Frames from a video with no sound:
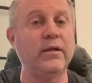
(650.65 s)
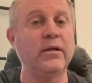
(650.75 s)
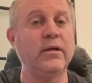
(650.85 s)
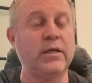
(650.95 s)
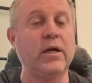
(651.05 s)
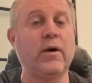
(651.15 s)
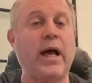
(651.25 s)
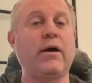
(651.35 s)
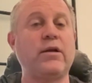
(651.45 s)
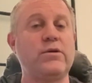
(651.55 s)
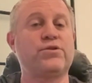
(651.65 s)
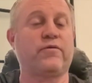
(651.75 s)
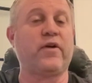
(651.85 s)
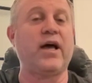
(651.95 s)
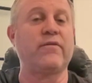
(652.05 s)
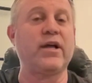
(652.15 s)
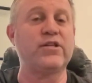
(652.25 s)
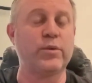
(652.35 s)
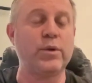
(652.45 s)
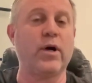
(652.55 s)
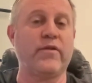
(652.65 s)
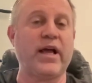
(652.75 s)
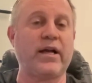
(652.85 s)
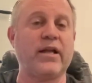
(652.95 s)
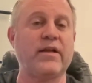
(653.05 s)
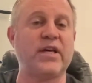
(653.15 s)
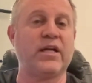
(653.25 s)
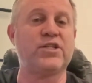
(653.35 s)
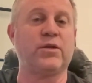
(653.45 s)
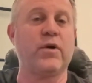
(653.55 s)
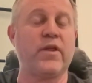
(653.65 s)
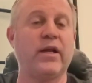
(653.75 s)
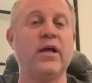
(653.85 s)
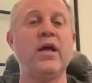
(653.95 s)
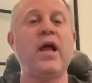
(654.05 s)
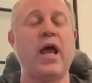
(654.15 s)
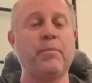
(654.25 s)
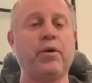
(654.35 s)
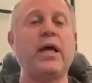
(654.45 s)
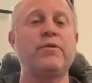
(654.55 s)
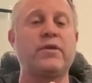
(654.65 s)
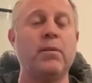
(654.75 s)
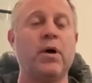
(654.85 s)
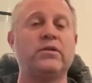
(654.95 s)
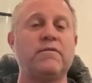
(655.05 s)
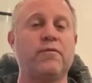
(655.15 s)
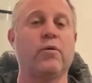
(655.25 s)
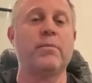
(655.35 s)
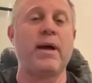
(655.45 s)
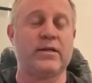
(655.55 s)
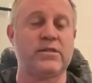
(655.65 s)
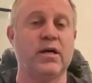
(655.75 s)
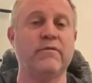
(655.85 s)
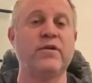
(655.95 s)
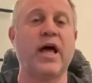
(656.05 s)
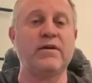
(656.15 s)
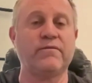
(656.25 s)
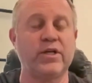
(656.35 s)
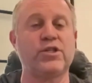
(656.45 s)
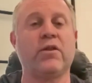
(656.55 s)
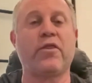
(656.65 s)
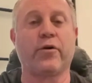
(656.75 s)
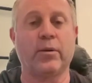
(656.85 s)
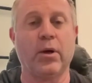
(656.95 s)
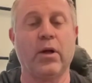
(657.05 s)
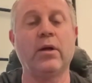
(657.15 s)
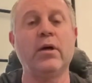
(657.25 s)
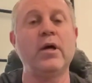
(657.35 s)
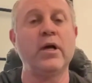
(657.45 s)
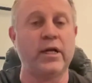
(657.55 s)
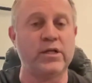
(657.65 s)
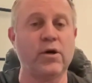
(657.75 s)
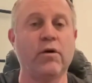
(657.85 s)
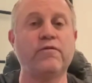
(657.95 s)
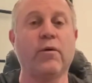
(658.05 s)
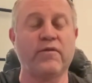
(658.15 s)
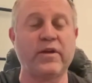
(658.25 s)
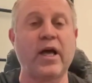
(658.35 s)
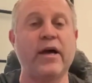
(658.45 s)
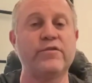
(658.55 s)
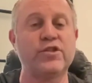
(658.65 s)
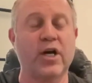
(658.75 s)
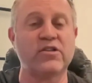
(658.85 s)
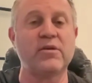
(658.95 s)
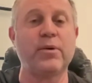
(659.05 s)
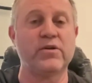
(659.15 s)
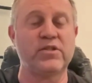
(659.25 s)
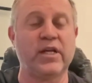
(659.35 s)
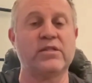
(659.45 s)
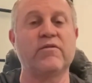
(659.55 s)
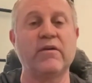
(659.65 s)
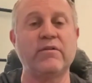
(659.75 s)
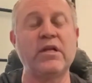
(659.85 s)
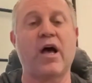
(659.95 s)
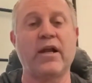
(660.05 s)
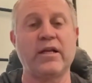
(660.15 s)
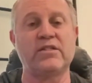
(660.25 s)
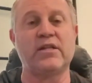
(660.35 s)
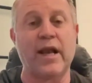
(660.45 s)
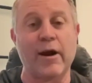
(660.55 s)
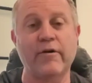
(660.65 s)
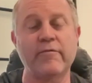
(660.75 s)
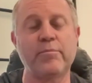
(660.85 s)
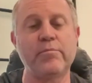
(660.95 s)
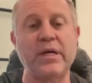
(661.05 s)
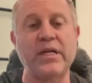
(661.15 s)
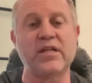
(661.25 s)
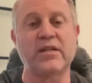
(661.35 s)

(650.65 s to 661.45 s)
How do you survive that? So we wanted that kind of tension with it, and play with the multi formats of night vision, thermal, and so forth, to kind of juxtapose things, of giving the audience the narrative beats that they